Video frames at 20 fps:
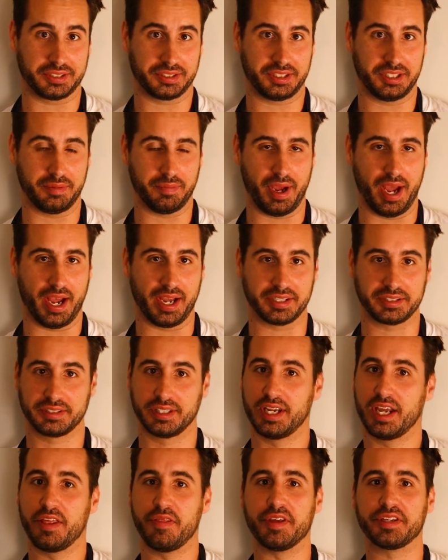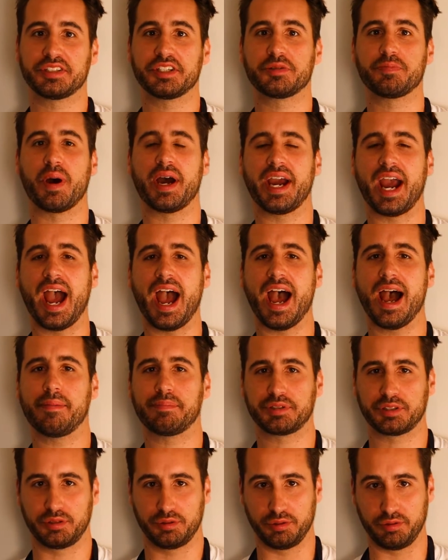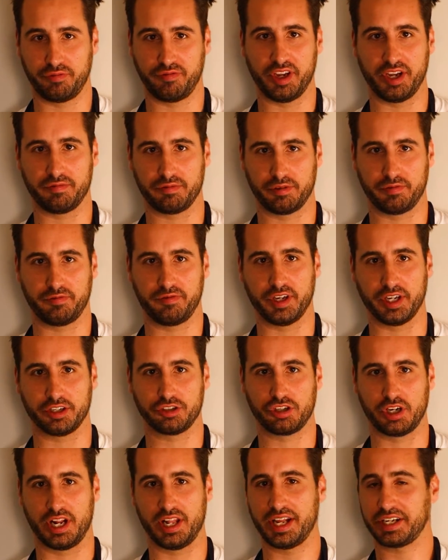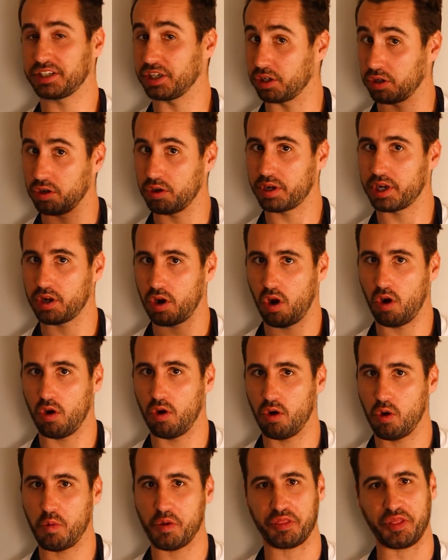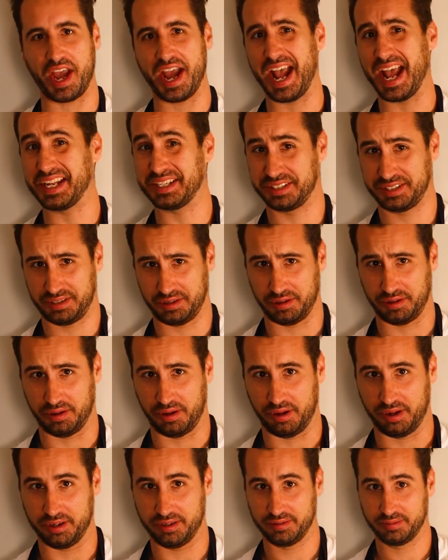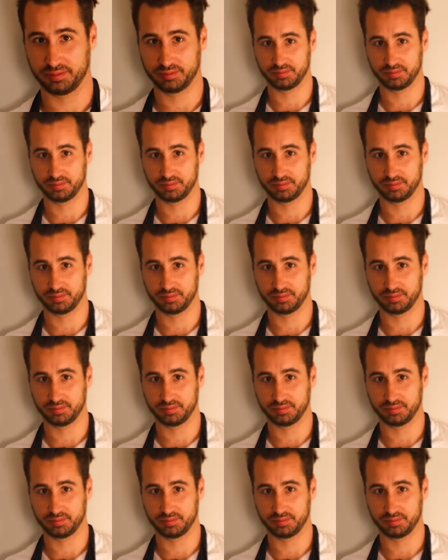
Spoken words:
sea bass. This is my absolute favorite fish, and I like to cook it whole with the head still on.